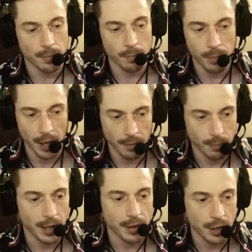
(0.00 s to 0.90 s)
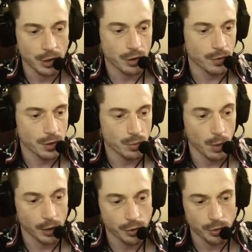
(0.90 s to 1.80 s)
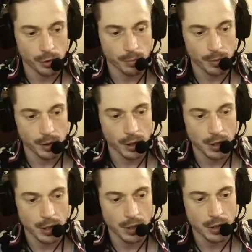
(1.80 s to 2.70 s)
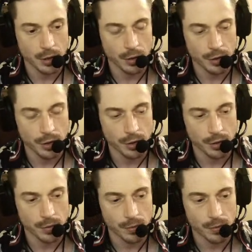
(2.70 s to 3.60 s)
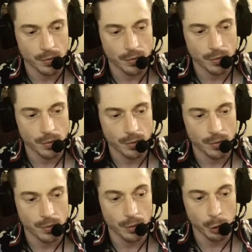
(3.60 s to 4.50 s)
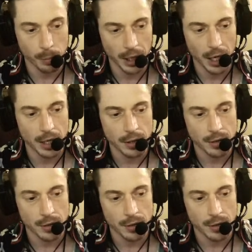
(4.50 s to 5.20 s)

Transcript: but by the nature of this while true loop, it's going to loop again.